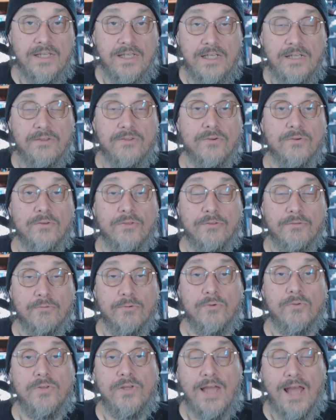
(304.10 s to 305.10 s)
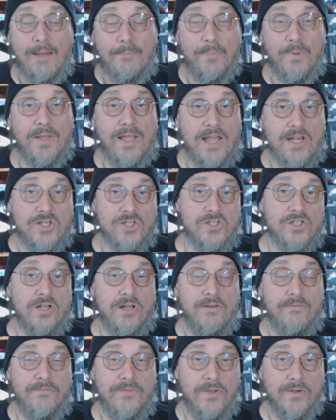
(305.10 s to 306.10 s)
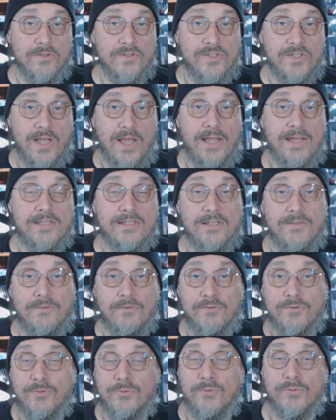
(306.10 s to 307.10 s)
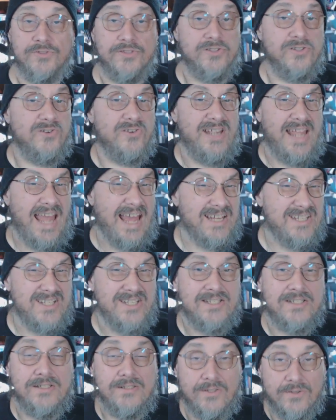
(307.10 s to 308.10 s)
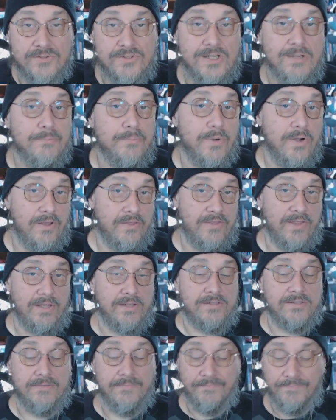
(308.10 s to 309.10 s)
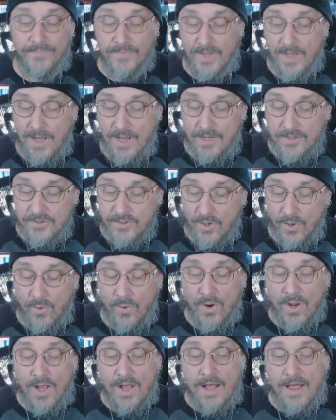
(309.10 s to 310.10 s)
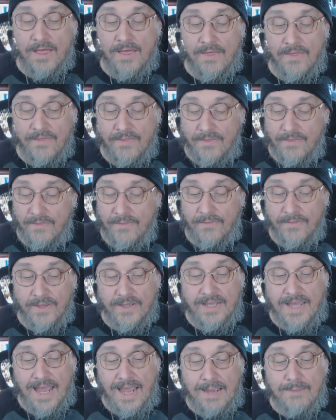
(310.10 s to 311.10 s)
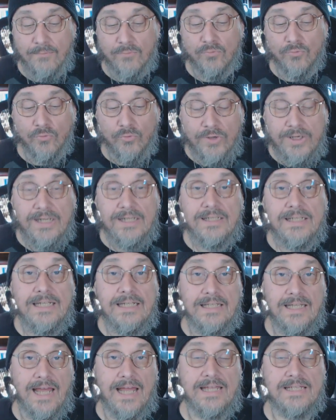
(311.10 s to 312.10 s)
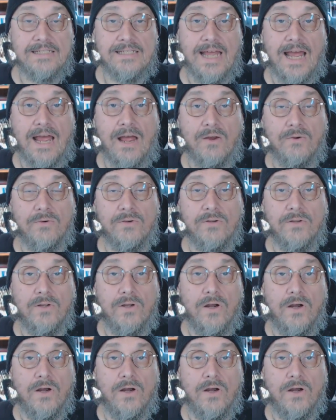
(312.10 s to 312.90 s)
the ether through the application of their science and their tools and their gadgets and their steampunk things. So the game really lays down